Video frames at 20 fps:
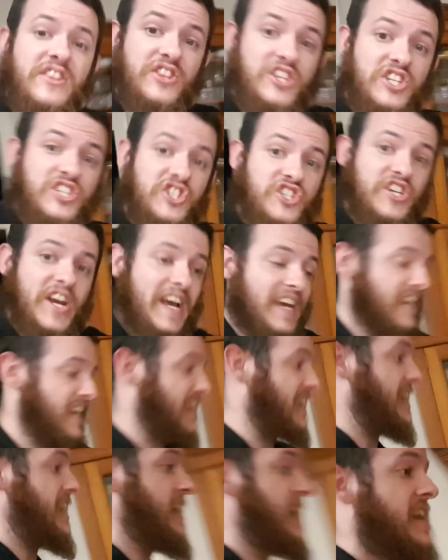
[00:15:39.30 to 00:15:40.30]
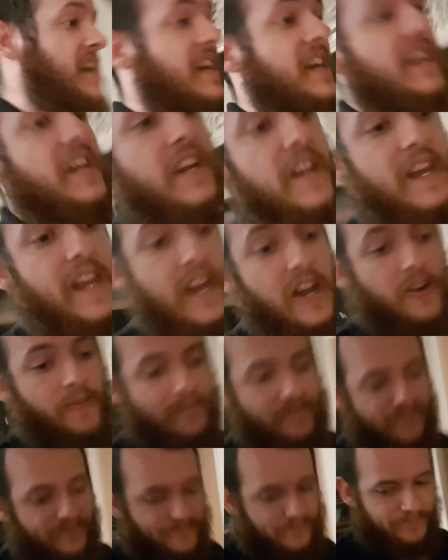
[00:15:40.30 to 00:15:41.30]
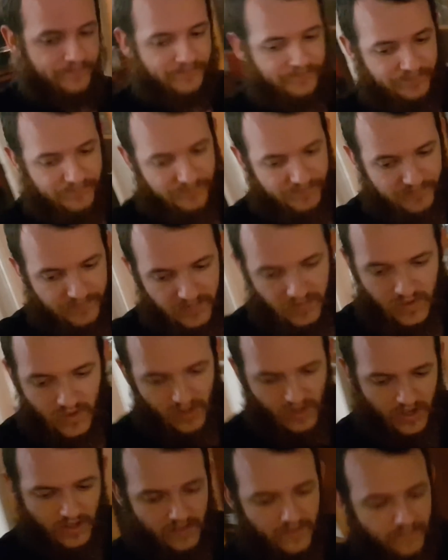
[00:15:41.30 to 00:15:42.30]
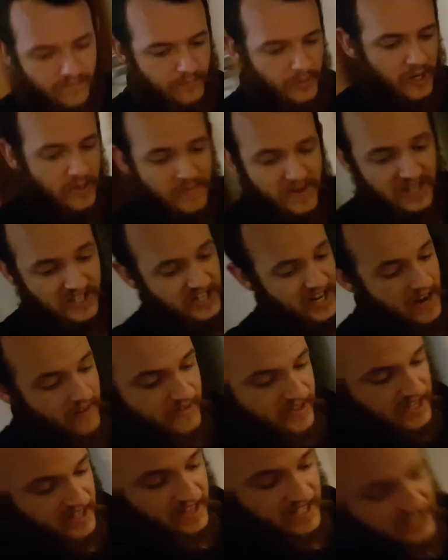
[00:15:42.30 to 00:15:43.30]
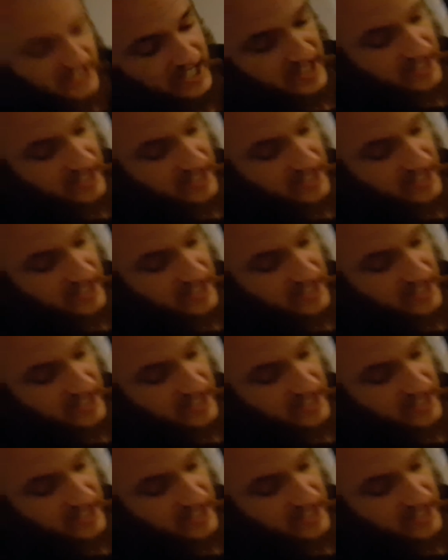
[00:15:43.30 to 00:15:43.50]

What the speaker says: this jacket here. Now, pretty much everything that's